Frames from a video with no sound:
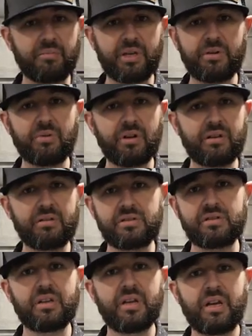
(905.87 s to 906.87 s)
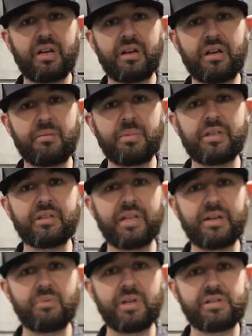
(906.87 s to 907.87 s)
them anywhere else um, in the
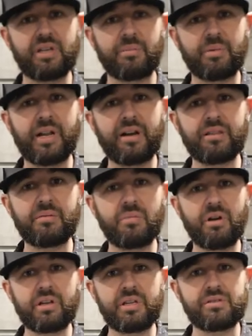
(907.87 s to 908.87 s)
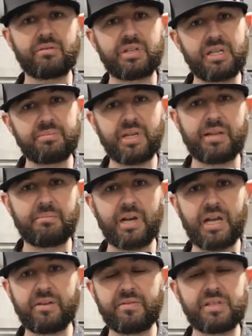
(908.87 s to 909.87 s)
lightweight segment out on the market. So keep that in
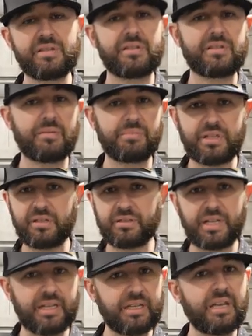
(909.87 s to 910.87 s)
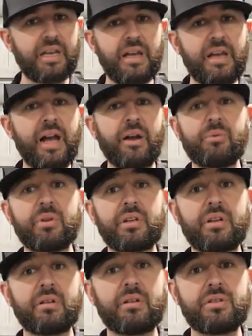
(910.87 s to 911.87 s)
mind. If this is something you like, I really
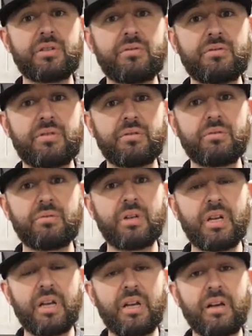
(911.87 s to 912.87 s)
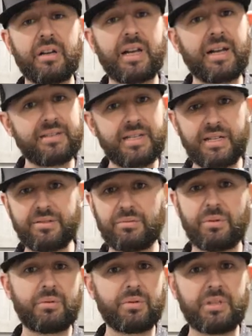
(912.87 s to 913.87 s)
encourage you to uh, contact
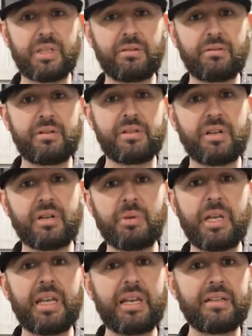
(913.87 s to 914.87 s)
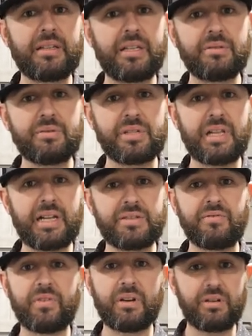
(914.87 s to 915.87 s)
your local dealer. These are gonna be hitting dealers
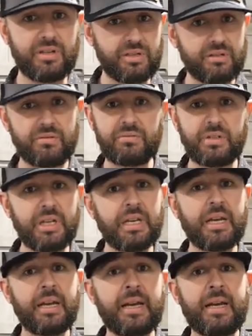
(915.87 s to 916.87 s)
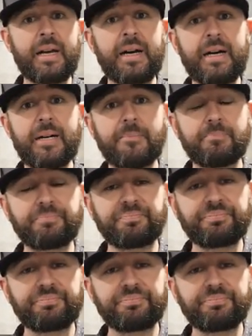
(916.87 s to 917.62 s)
lots very soon. Um,